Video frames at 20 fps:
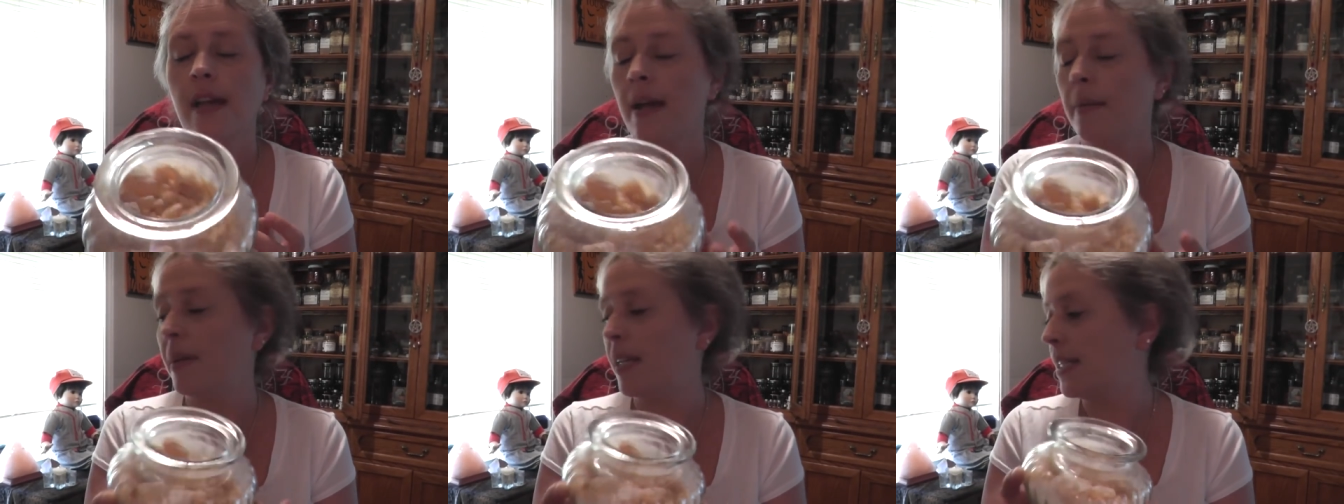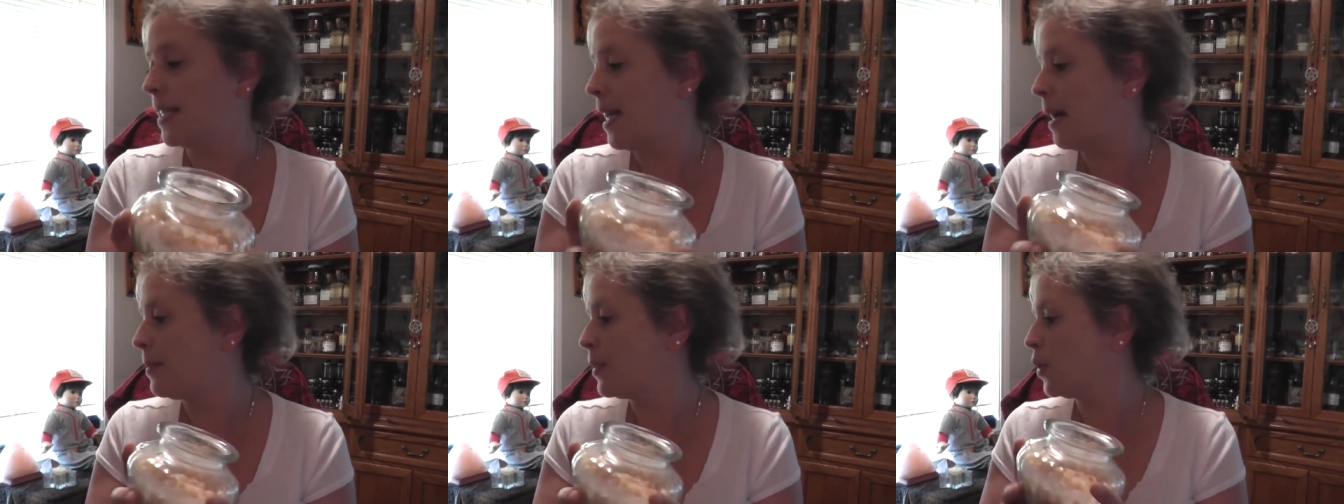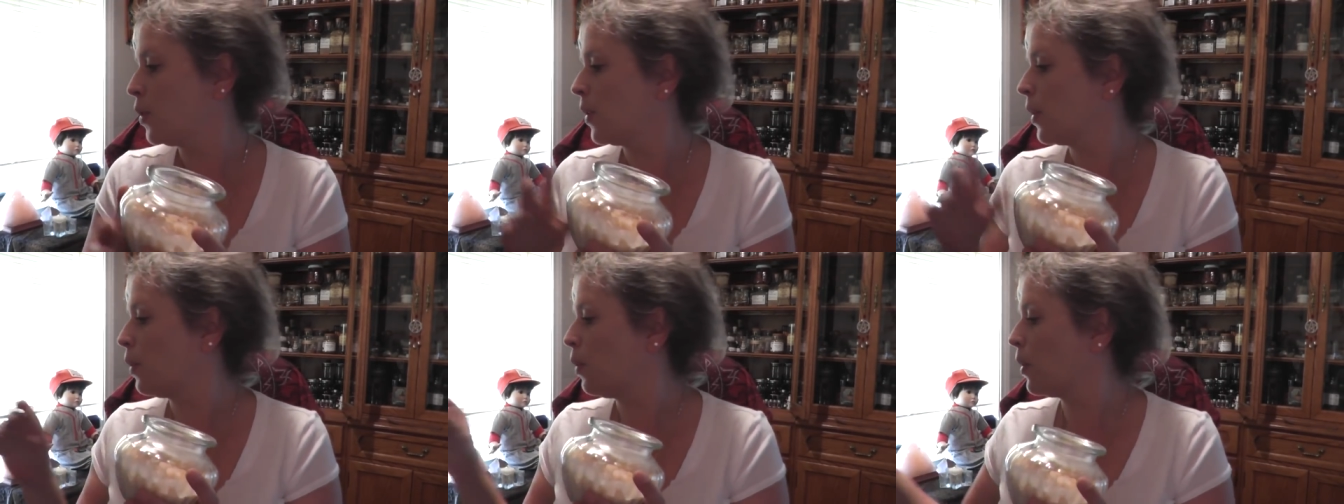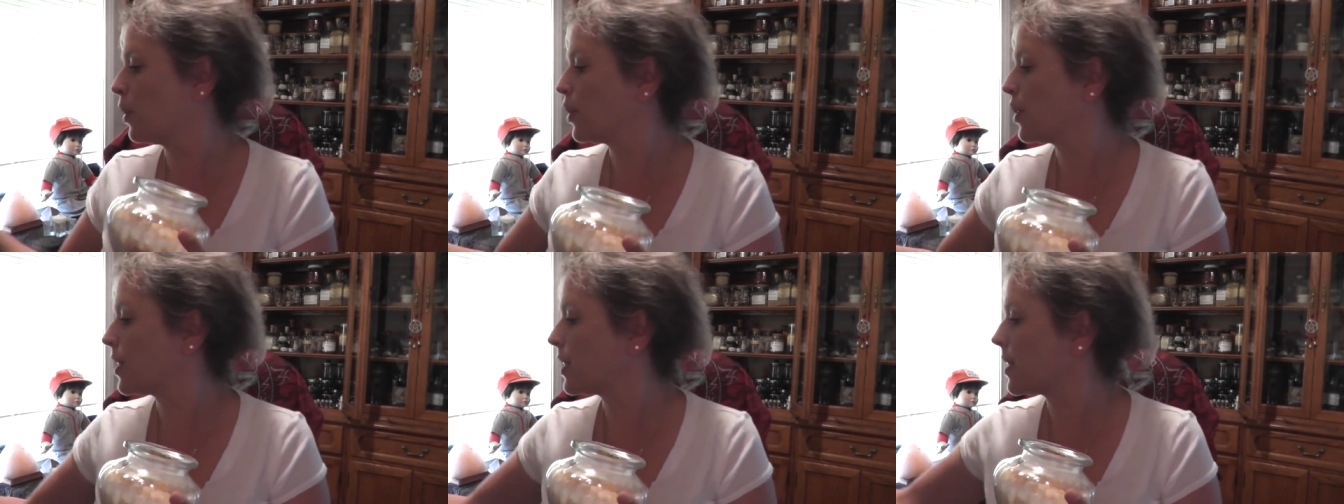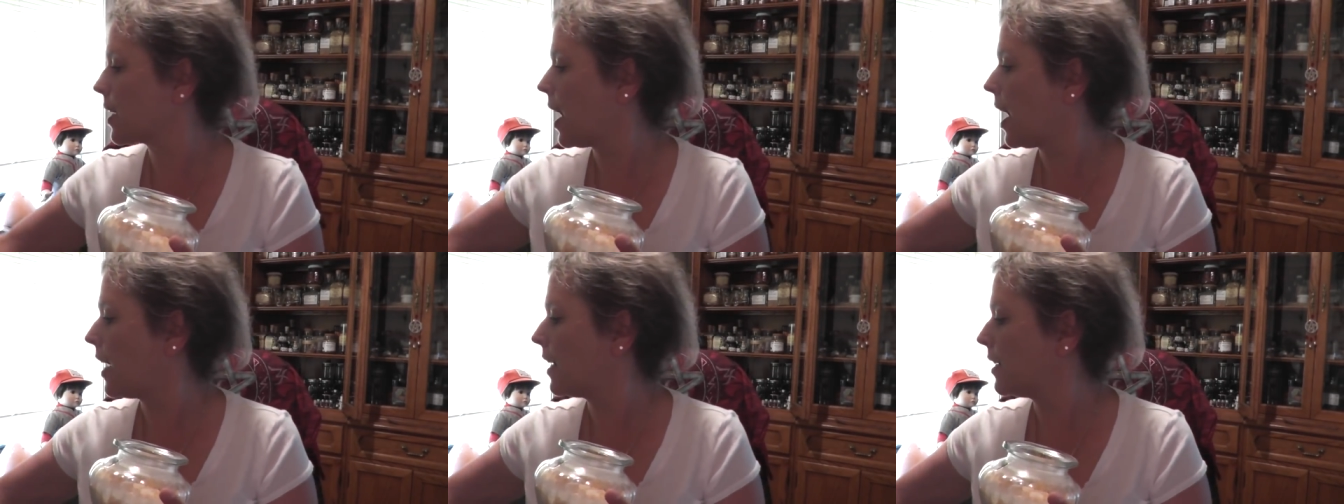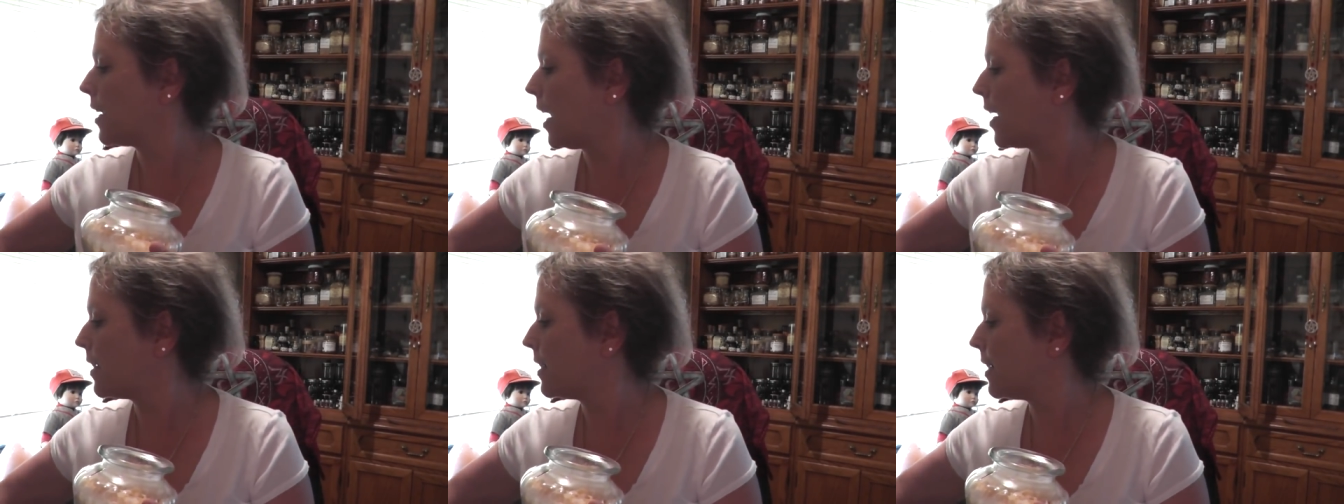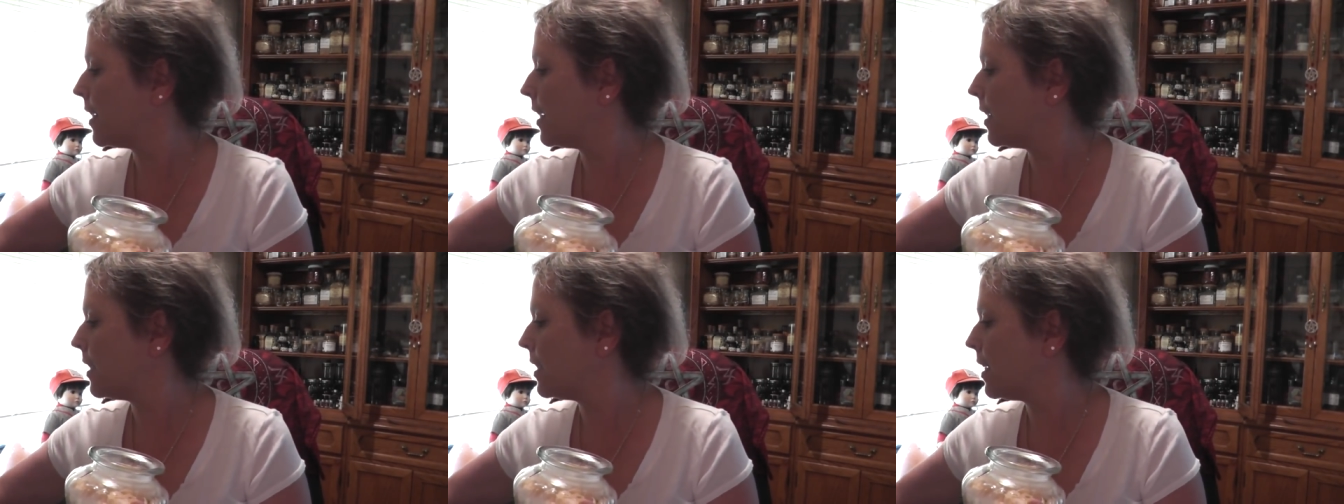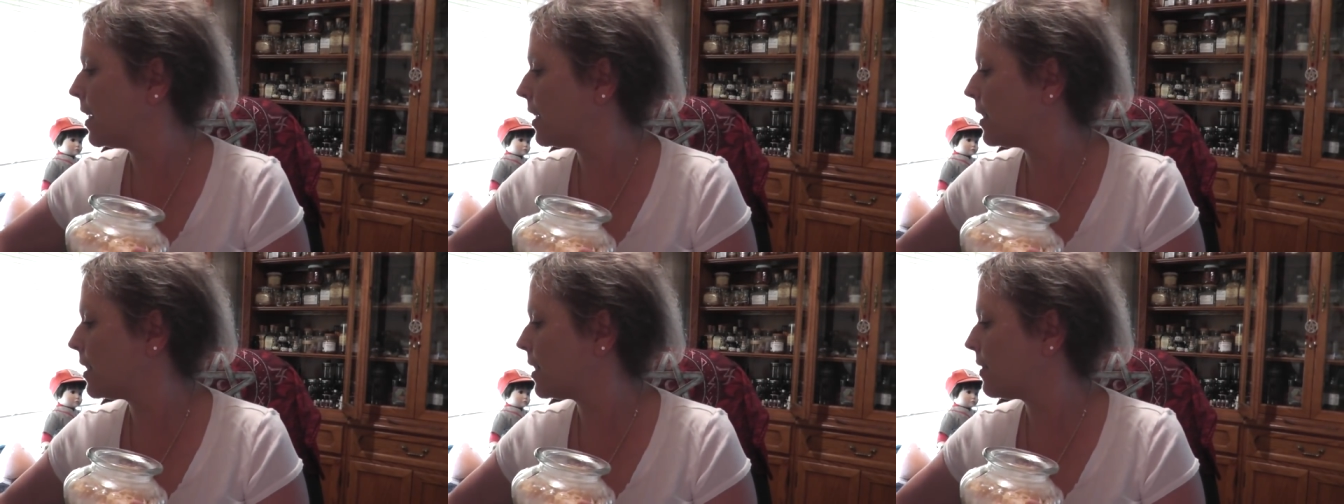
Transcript: I mean, it's absolutely gorgeous. I did